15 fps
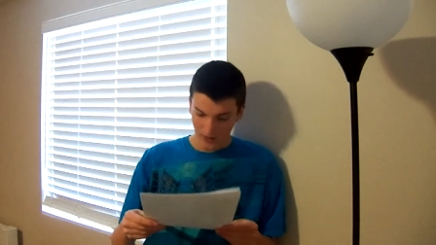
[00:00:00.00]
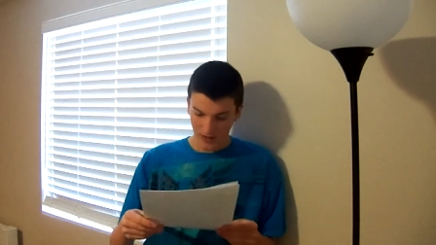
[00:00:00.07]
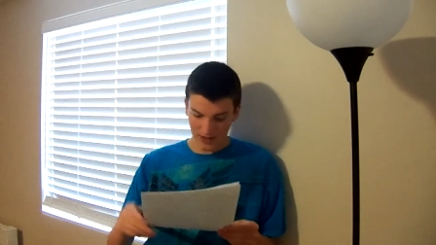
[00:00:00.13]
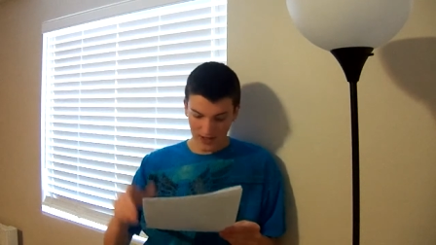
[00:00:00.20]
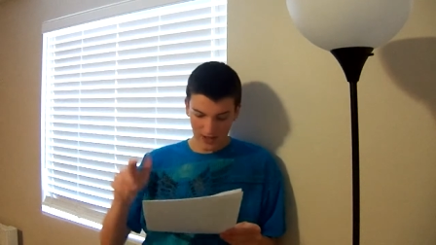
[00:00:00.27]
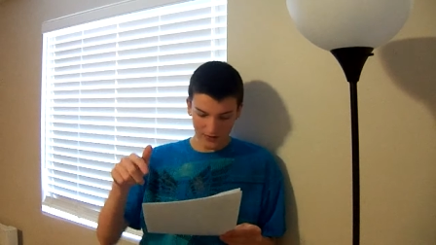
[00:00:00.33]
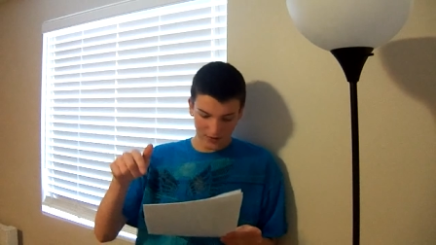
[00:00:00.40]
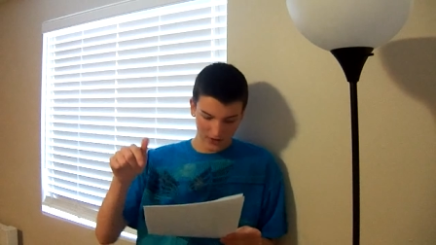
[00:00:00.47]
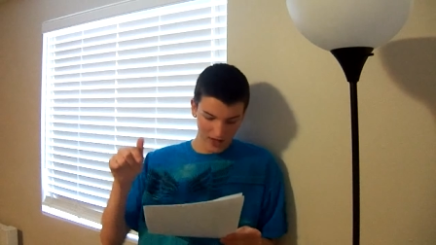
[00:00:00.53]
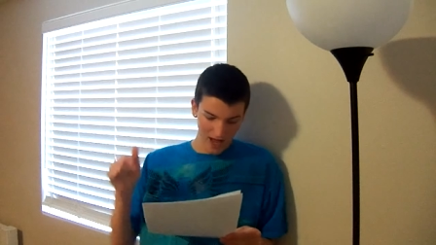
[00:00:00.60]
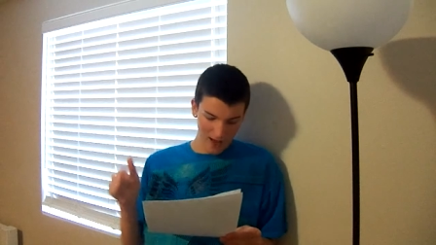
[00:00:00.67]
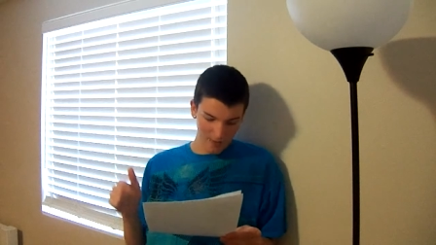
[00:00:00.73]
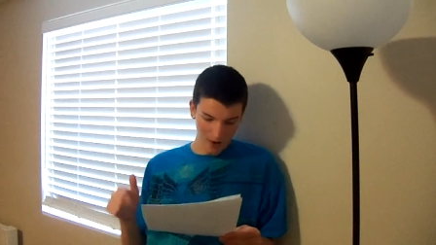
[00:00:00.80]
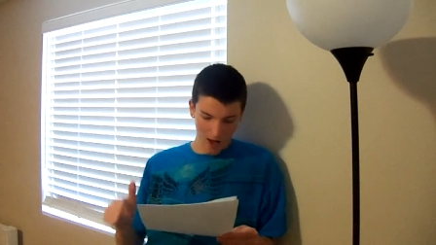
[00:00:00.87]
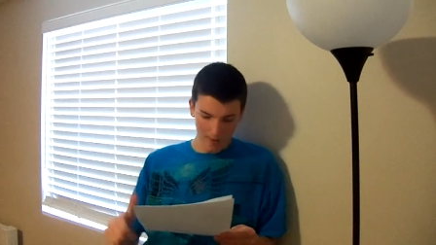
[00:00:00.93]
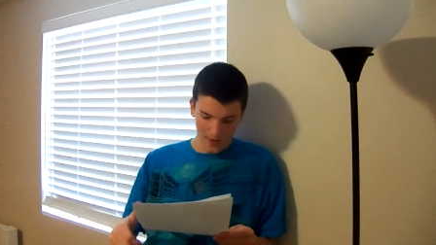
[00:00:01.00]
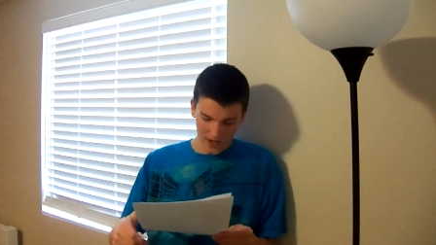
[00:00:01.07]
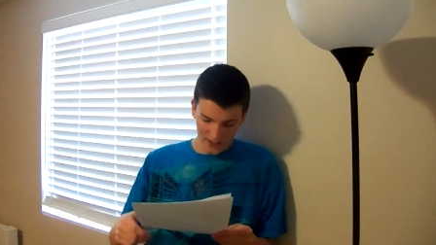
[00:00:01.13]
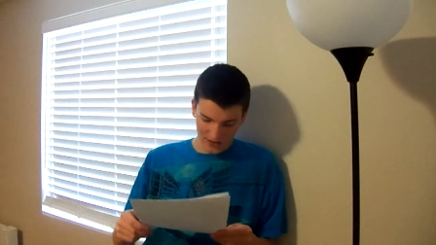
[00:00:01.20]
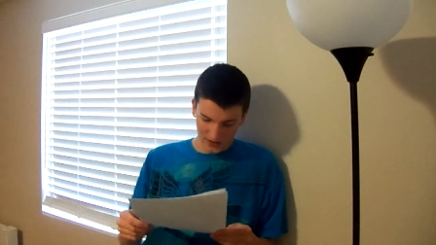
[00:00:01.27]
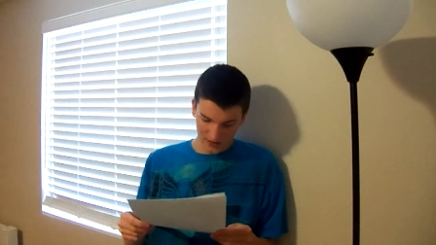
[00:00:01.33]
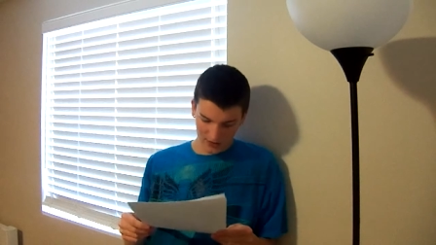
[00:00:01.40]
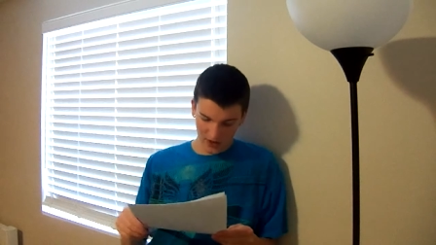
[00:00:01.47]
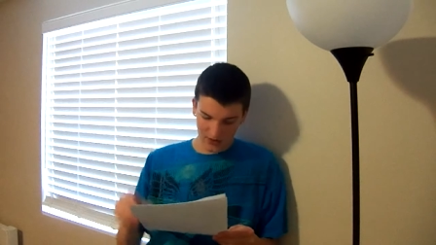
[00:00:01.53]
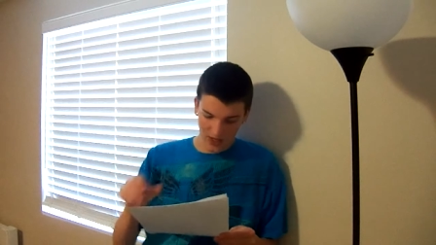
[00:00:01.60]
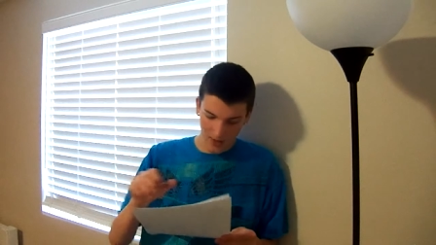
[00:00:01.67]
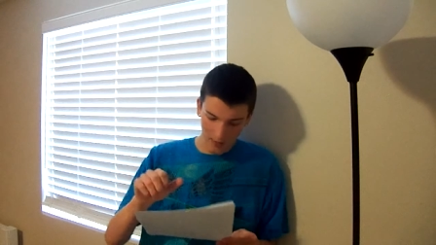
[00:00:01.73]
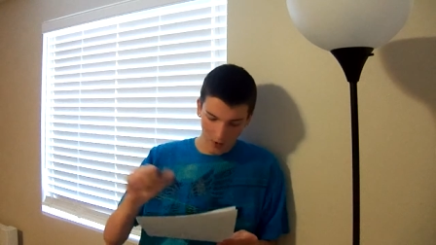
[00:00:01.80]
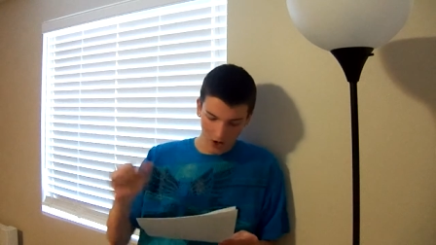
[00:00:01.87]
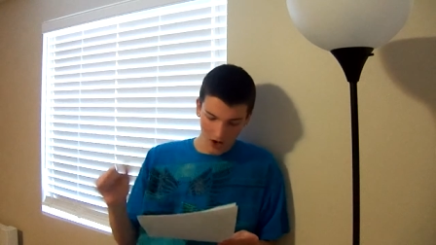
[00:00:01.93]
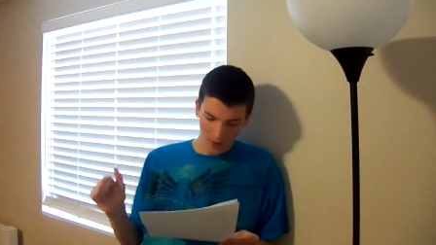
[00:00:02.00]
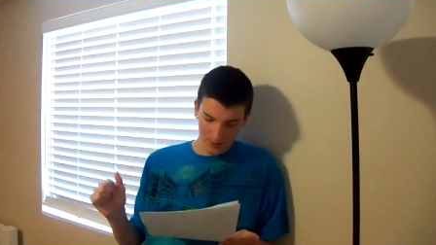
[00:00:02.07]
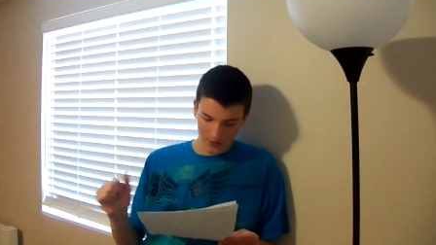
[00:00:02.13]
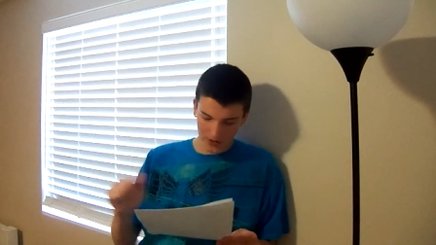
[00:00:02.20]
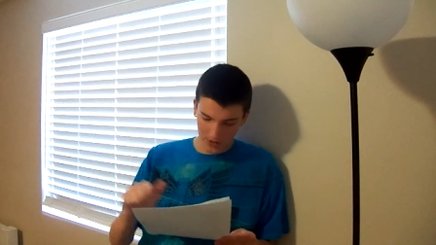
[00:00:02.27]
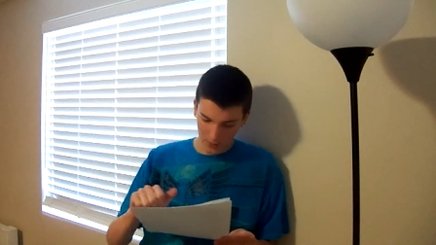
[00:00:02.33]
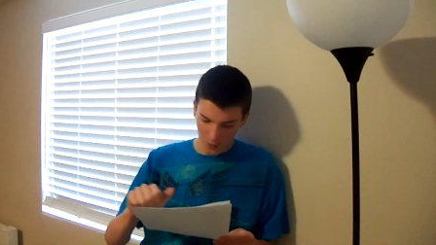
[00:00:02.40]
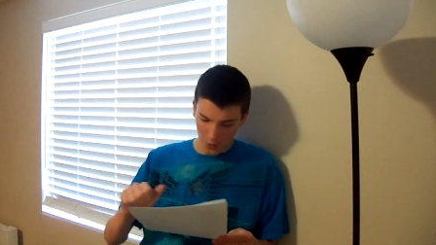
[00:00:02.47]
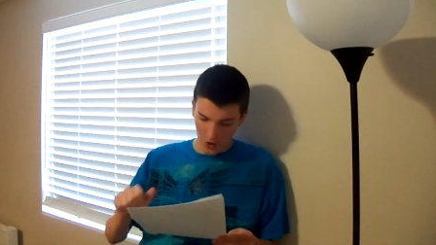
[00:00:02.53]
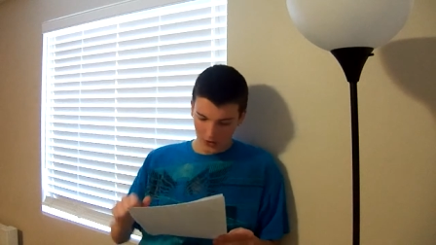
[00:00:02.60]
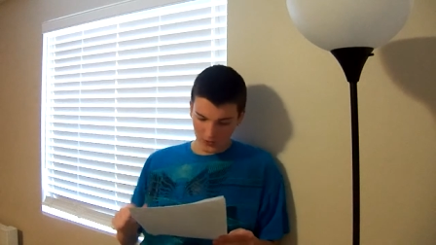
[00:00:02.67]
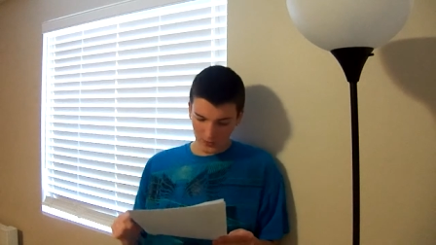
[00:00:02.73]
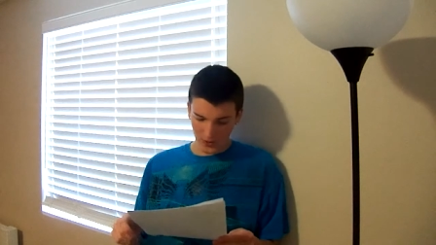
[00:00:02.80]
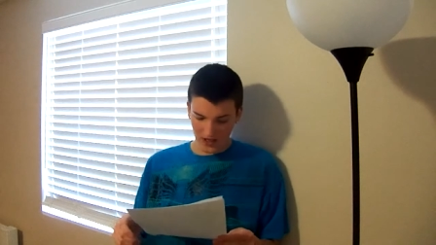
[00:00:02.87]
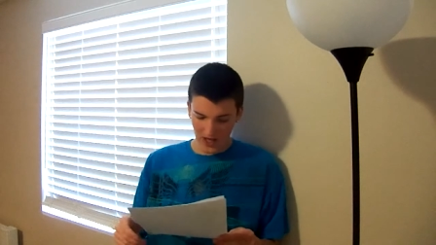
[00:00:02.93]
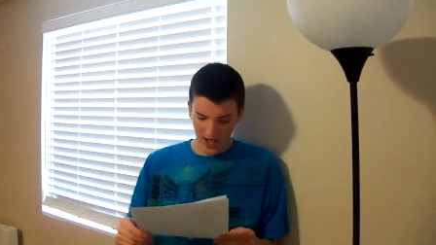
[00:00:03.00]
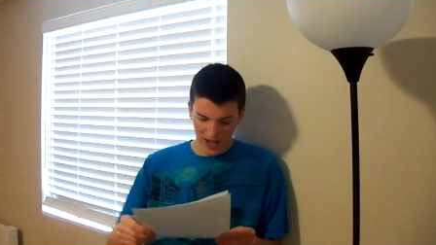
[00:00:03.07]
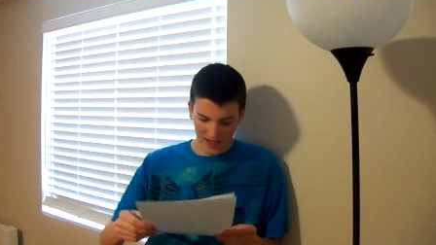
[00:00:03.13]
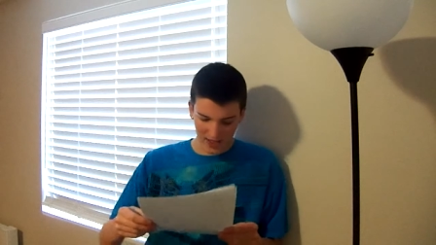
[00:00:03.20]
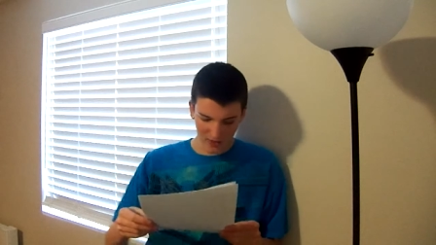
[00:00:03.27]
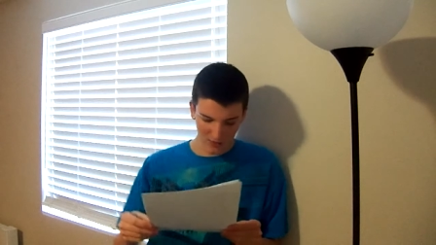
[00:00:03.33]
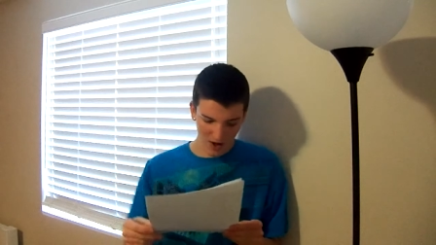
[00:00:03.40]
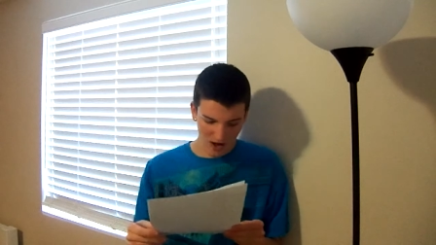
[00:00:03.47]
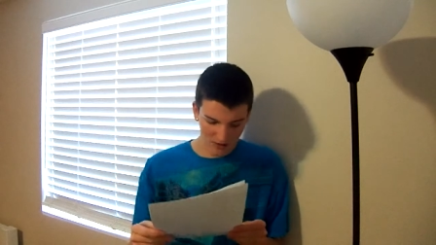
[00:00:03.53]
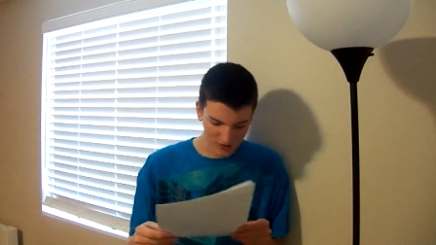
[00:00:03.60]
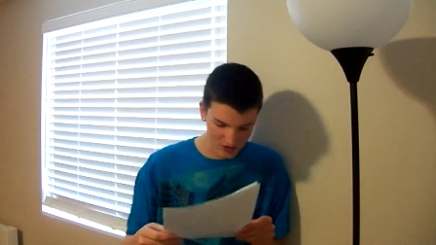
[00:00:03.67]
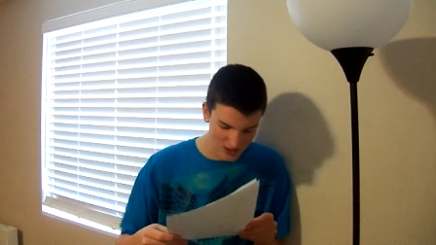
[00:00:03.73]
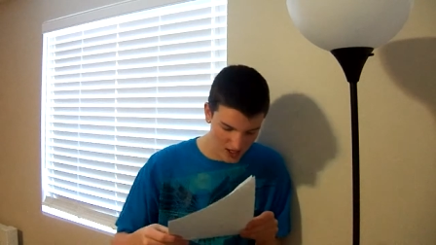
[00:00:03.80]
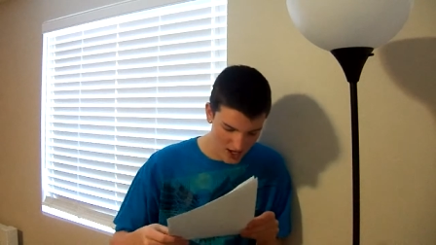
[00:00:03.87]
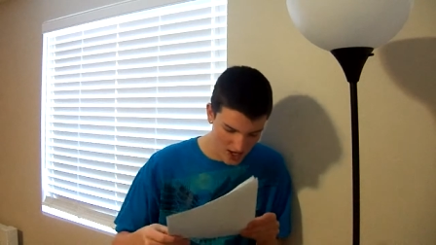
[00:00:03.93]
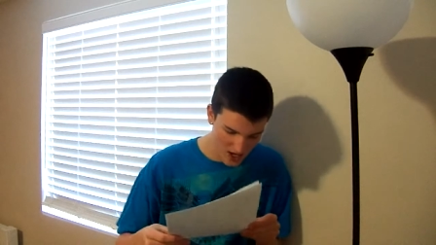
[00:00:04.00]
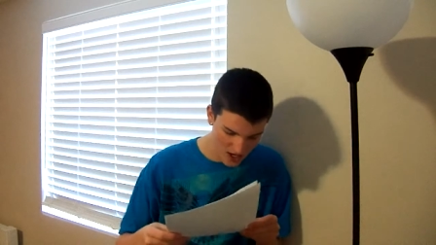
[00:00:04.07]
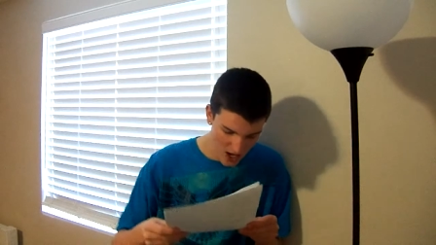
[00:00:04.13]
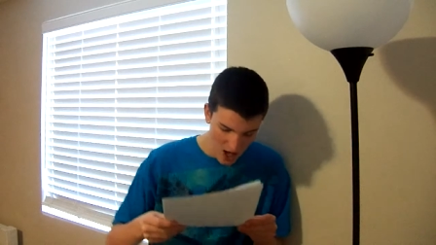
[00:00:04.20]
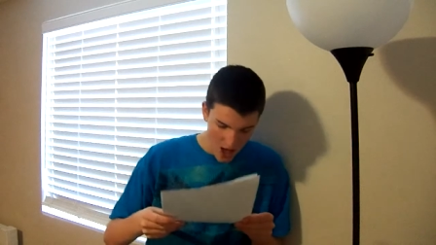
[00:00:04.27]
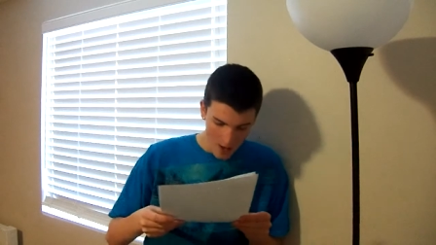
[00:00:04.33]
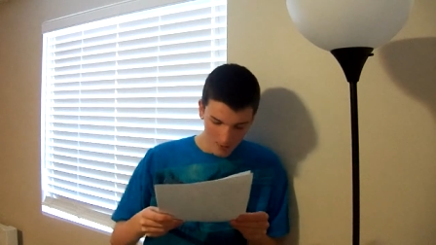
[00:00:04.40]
Giving that my business, cause I pull up in the Porsche, but I ain't a rosé.